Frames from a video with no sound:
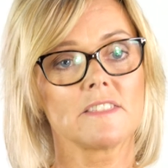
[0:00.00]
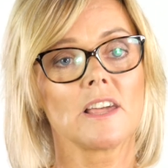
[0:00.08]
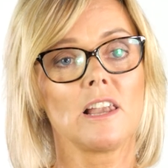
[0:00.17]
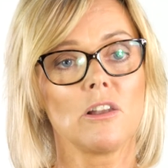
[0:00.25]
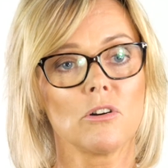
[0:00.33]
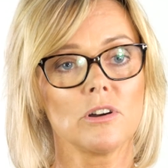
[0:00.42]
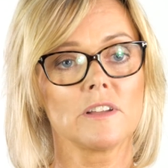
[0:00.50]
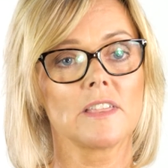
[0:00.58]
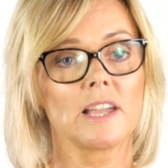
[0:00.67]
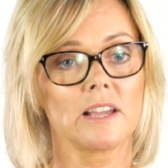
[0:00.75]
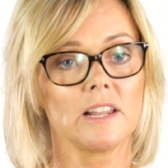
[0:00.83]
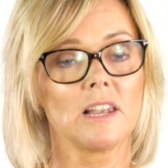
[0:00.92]
the longer
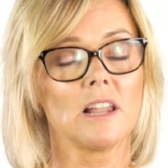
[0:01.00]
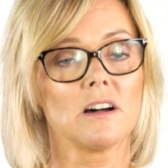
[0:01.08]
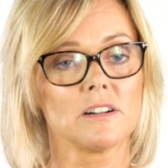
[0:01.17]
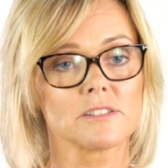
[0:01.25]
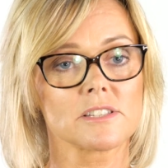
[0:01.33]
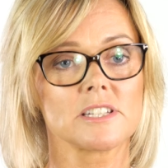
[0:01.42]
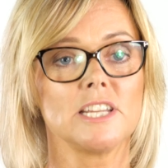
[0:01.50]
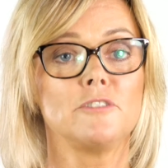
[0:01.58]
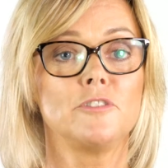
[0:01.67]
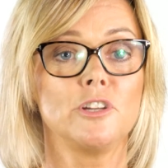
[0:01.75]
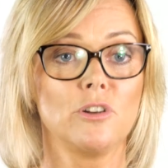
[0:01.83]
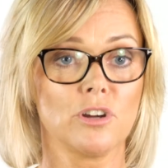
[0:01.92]
they're going to last
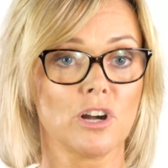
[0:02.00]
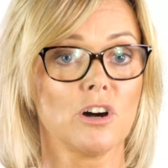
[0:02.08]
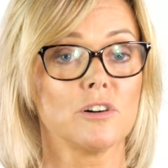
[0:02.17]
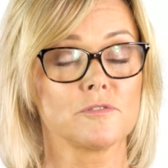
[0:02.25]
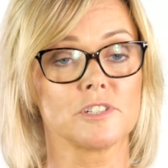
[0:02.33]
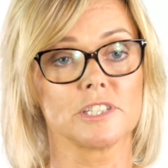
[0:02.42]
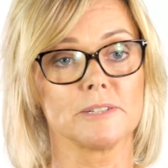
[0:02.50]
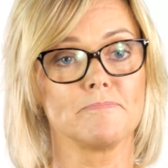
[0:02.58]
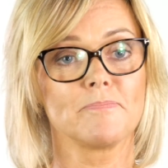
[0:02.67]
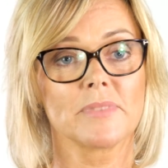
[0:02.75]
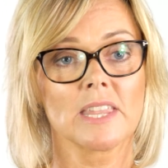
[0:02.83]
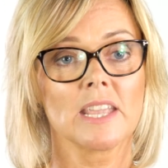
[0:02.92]
if you look after them.